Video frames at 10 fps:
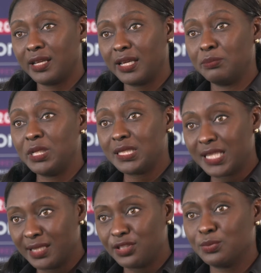there can be
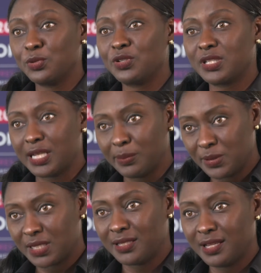tangible
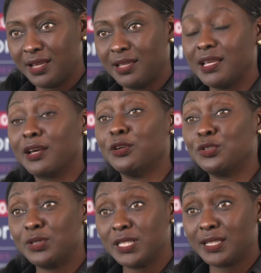steps that
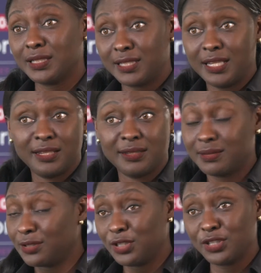countries can take,
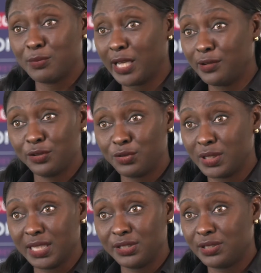such as my country,
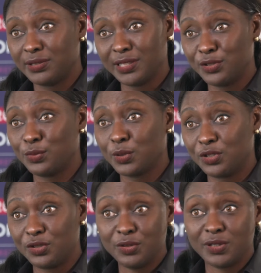Nigeria,
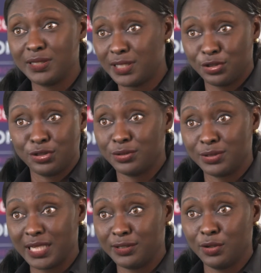towards using digital
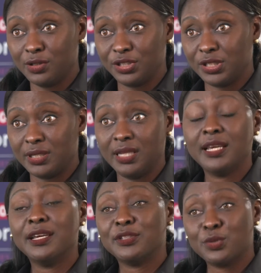technology
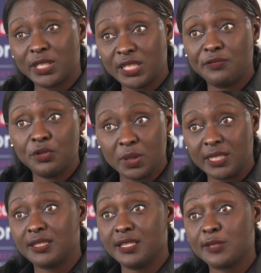to achieve
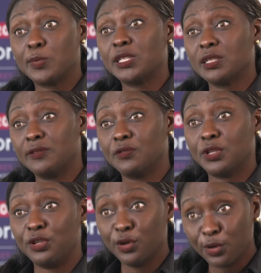UHC, especially for
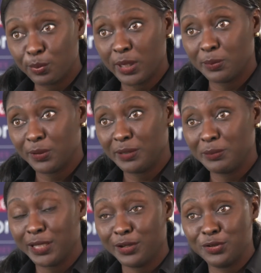the young people in
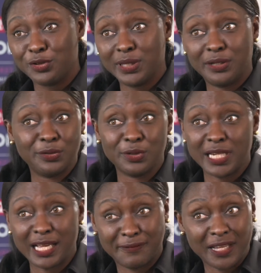my country who don't
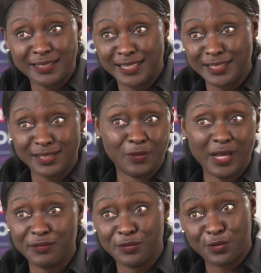have access or
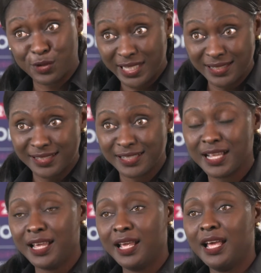have a voice,
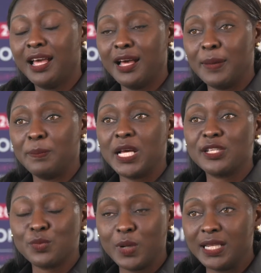um,
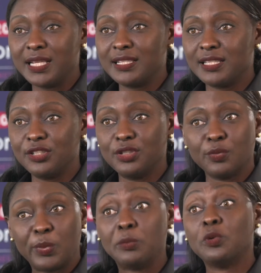as well as you know
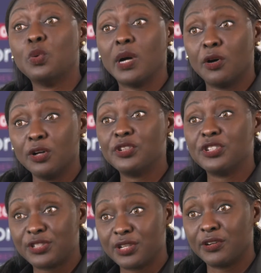people who are
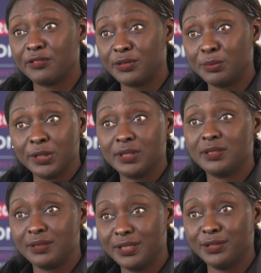underserved,
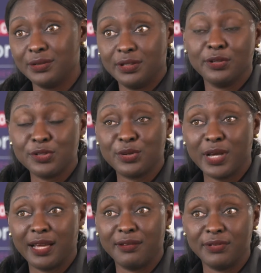but you know they also
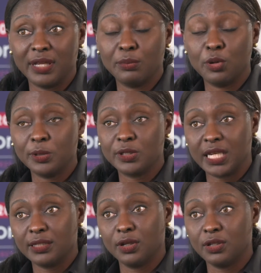have a mobile
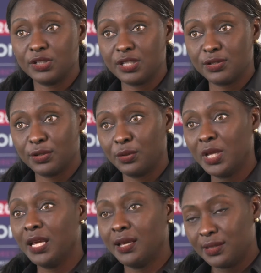technology. So
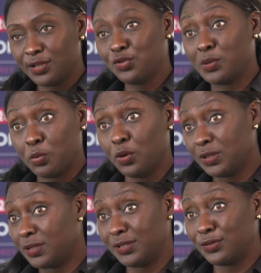this
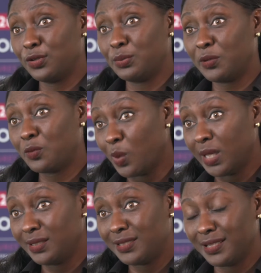report is going to be
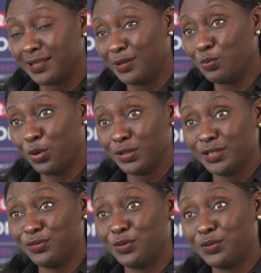quite uh,
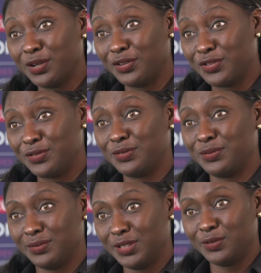important for us to
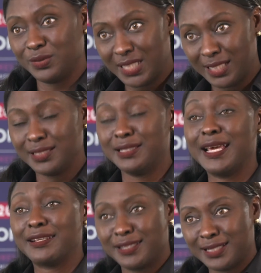you know take the
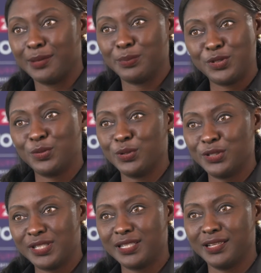next step
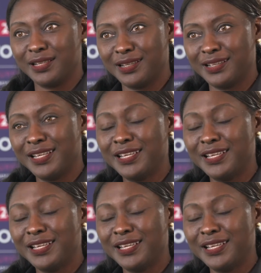towards uh,